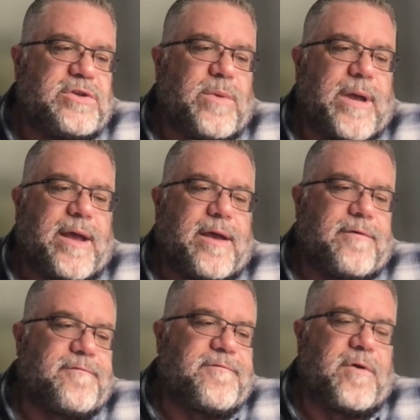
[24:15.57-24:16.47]
you
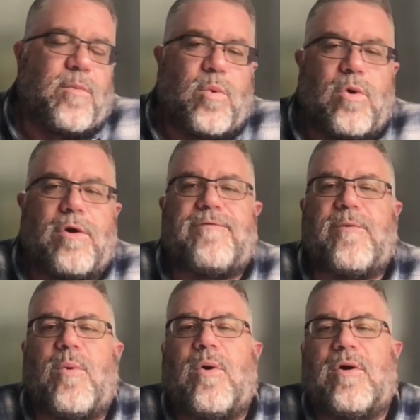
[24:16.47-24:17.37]
have a war for
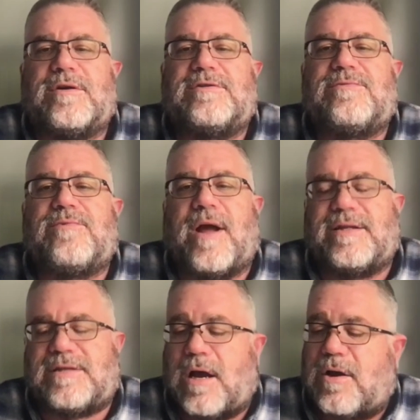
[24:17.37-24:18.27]
wars,
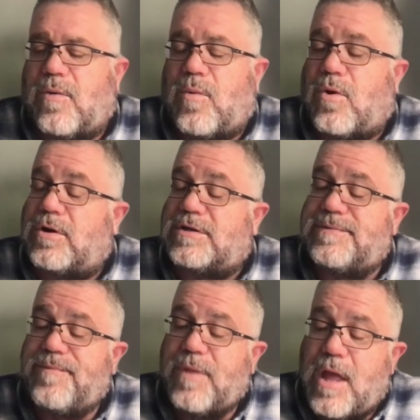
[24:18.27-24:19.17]
right? Taco Wars.